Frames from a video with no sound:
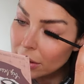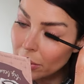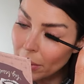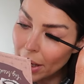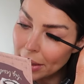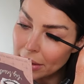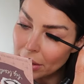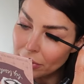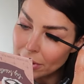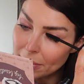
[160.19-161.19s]
So we're
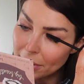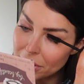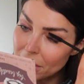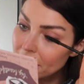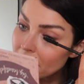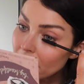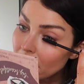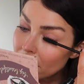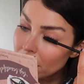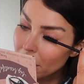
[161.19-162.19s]
heading over to
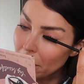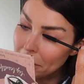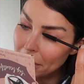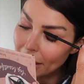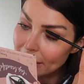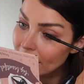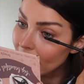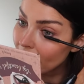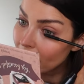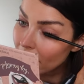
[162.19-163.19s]
Manchester to go and get
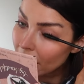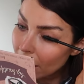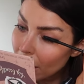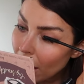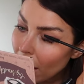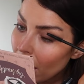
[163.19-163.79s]
it.